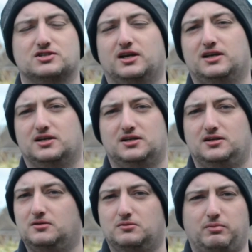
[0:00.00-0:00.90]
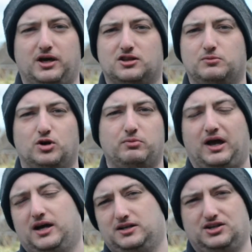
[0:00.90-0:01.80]
you can pick them up,
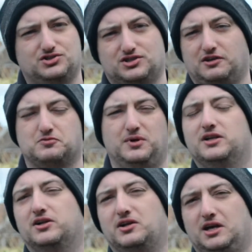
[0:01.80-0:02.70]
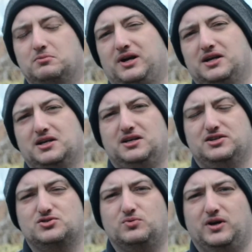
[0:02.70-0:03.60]
and it just gives me a little kickback
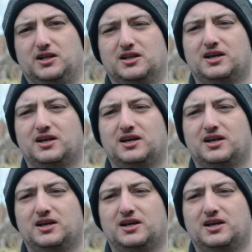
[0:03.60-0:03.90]
as well.